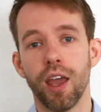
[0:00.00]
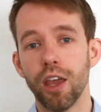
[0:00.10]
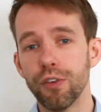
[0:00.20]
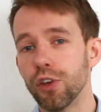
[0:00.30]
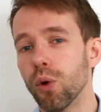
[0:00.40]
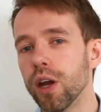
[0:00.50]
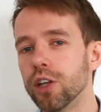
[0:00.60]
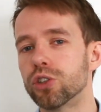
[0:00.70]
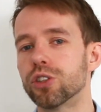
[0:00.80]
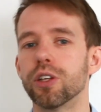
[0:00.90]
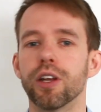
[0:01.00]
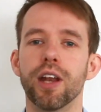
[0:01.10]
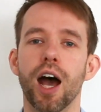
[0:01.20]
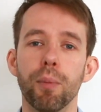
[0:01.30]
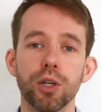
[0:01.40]
if you are interested in
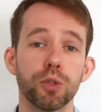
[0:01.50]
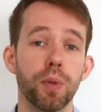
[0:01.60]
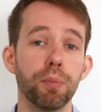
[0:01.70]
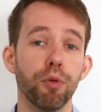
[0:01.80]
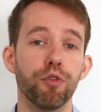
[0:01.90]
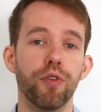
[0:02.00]
how much people